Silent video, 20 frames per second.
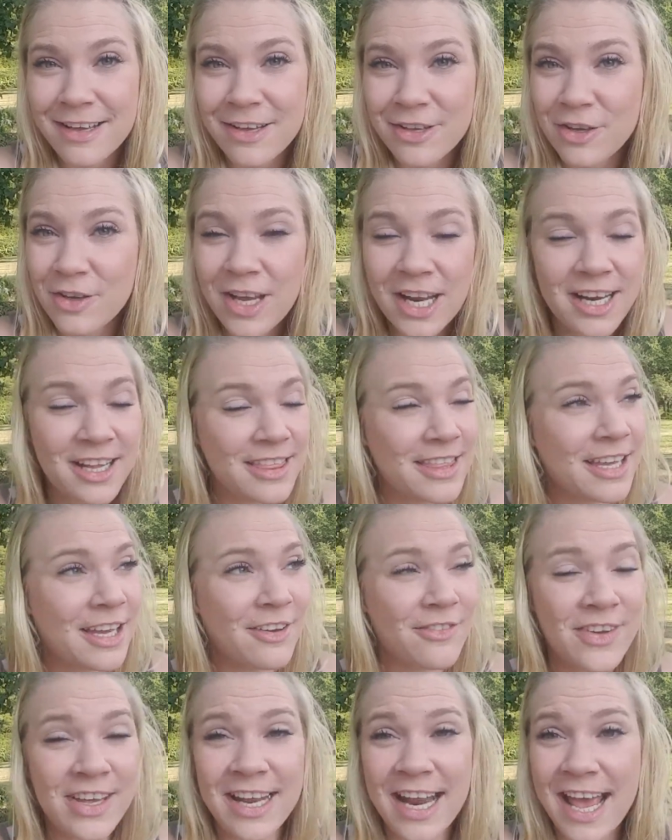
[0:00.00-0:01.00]
You got to think
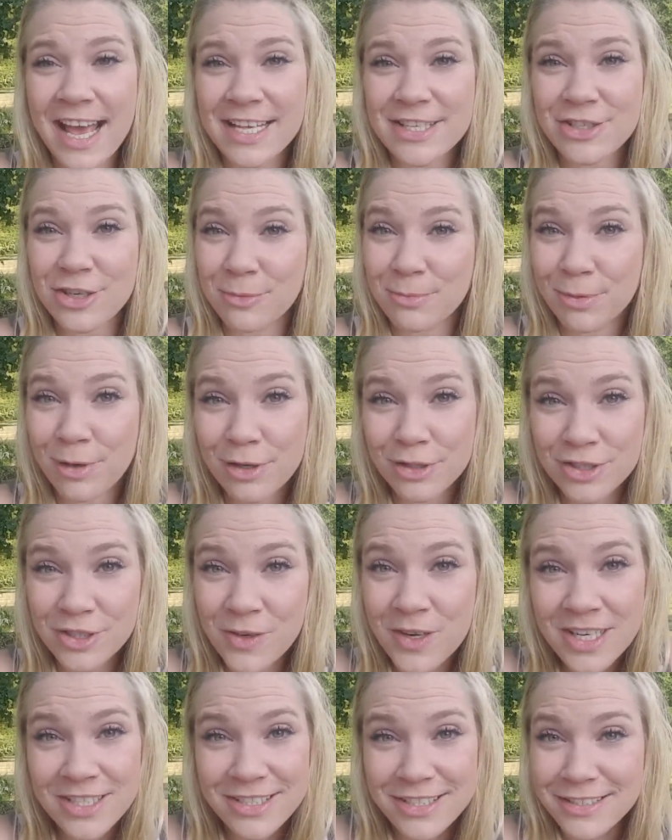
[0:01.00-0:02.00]
of it as your
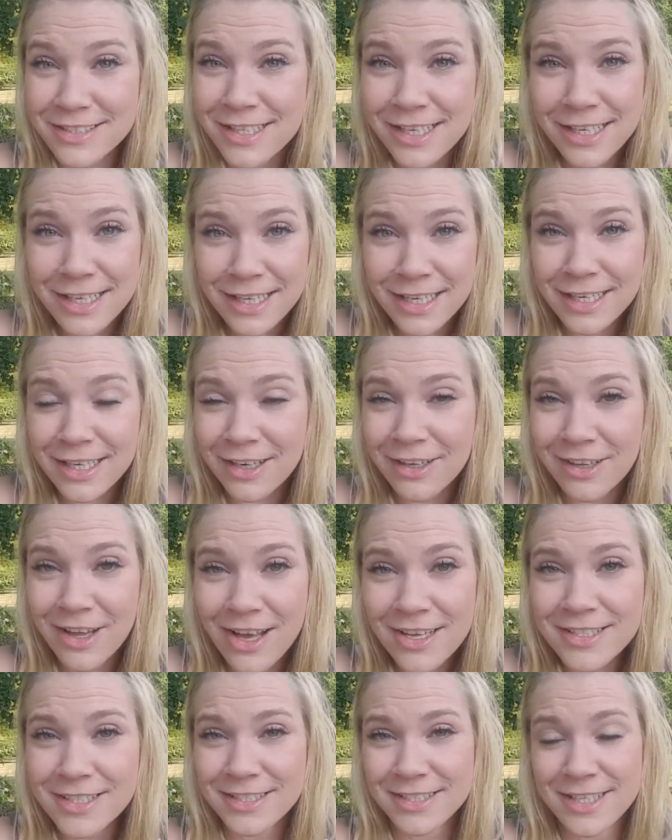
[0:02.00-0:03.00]
brochures are sitting in a
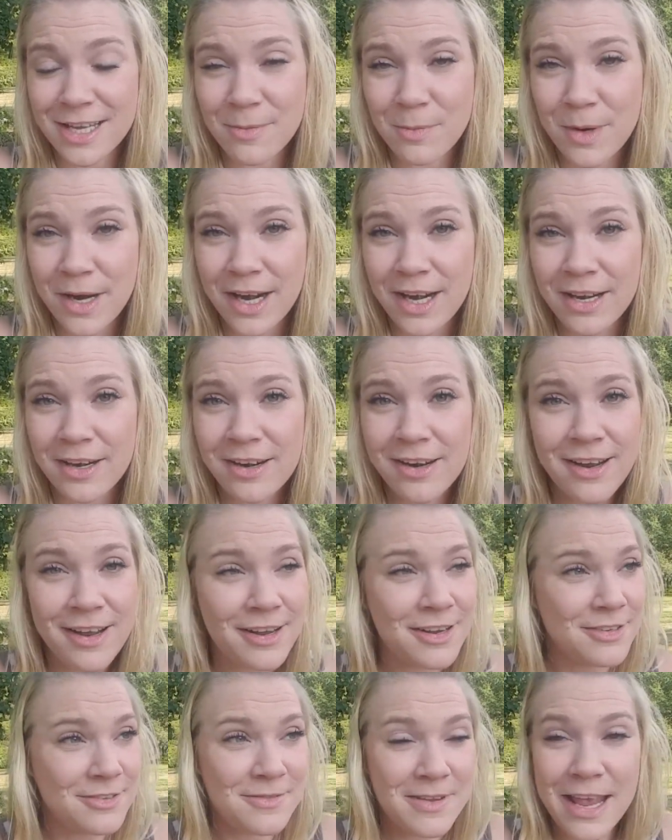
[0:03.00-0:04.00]
closet somewhere
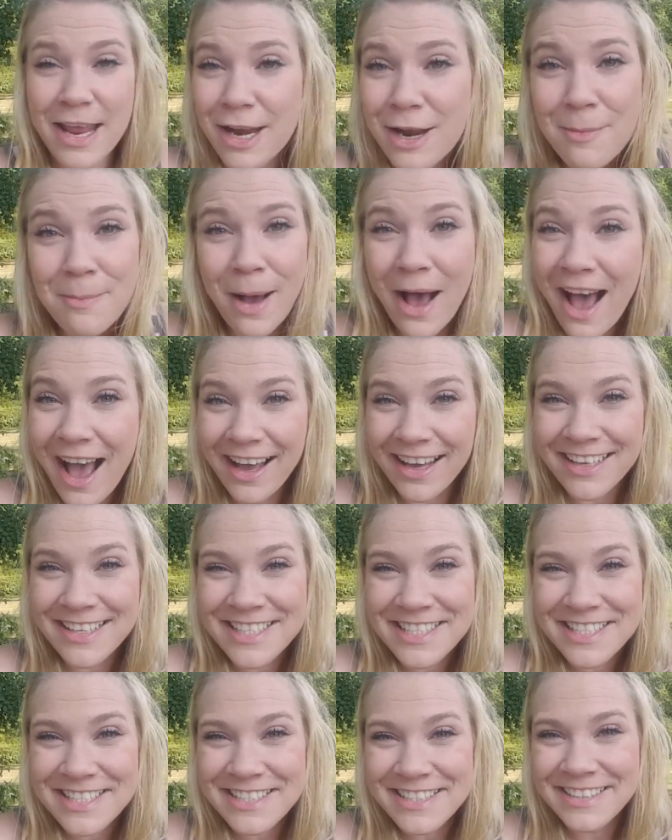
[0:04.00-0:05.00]
in a
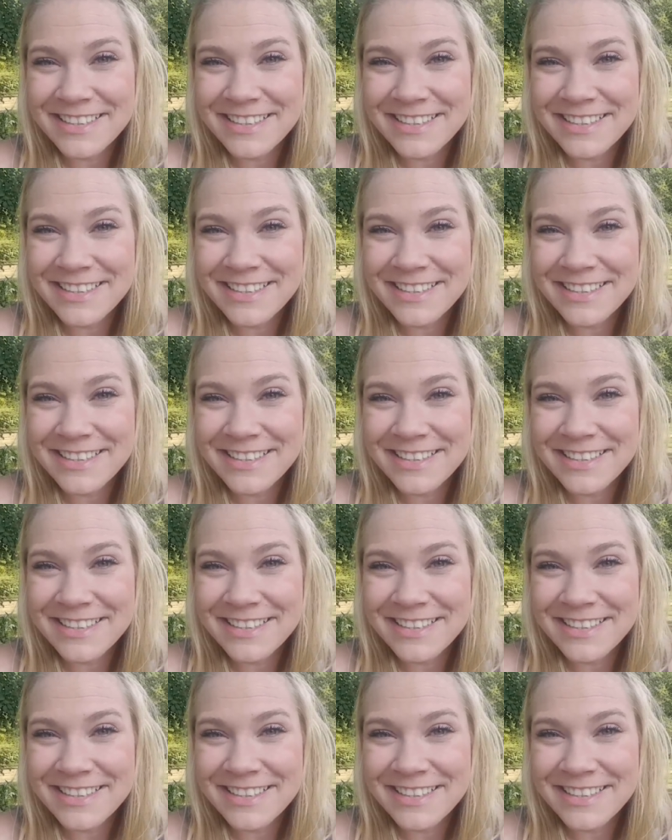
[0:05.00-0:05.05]
box.